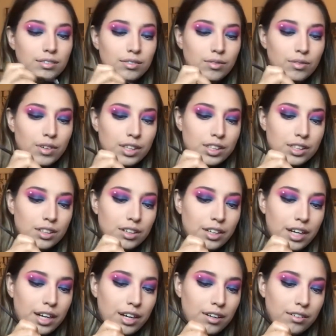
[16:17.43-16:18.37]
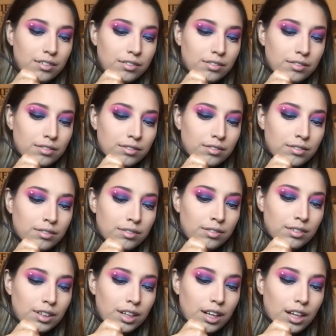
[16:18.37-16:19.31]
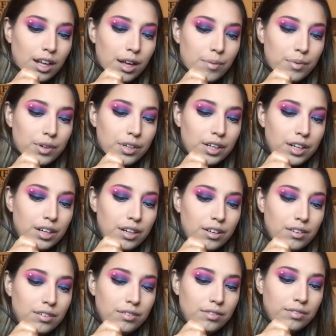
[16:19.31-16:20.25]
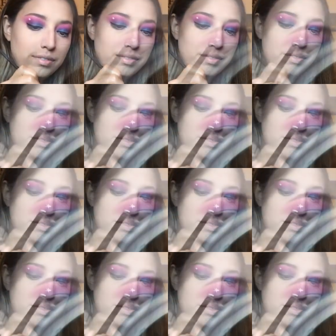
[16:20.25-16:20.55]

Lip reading: One star down. A lot more to go. It's